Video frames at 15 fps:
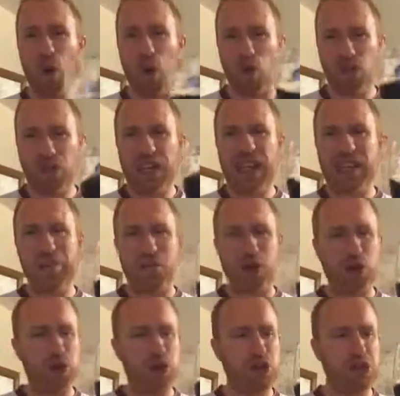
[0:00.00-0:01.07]
only
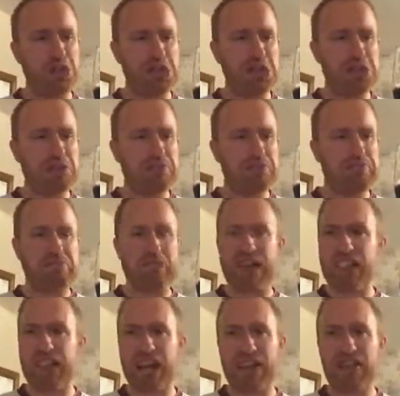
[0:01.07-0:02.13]
brewed
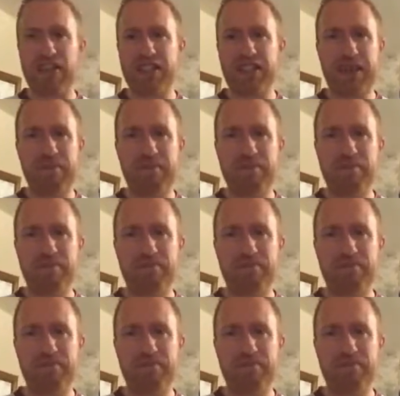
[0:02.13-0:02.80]
January time.